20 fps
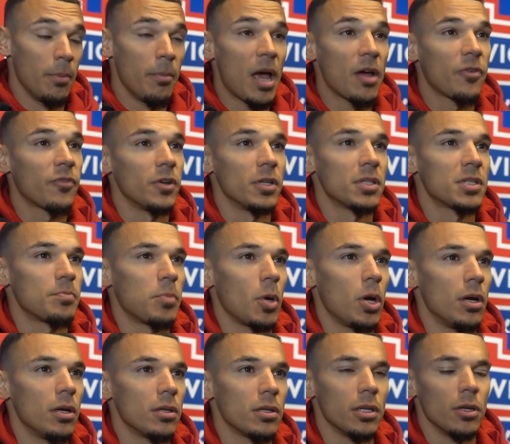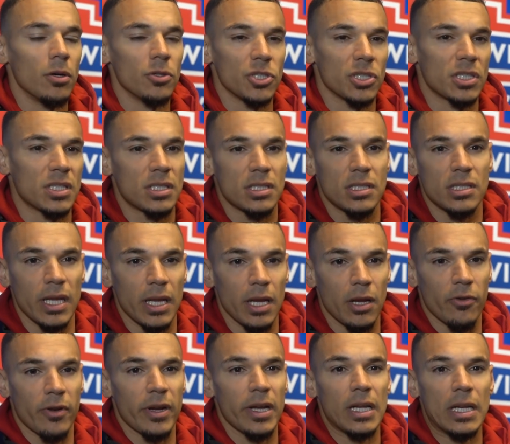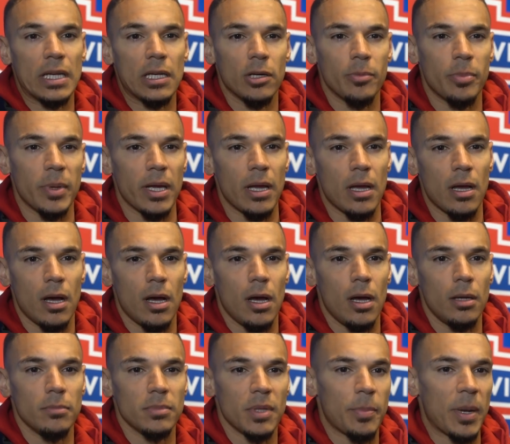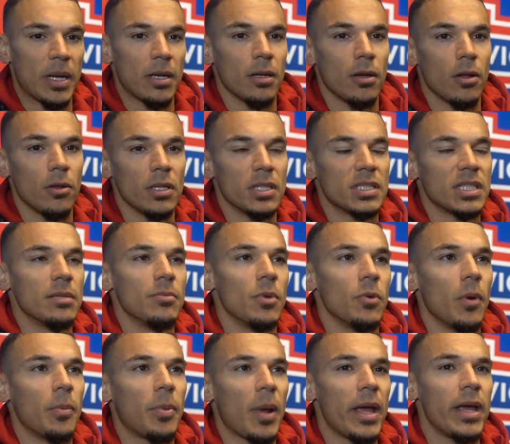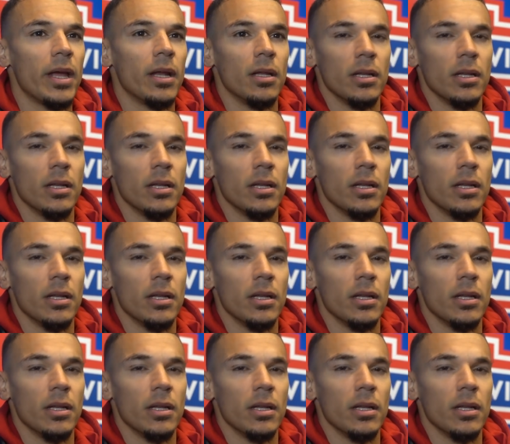methods, but just tinker it a little bit, dependent on the team that we're playing.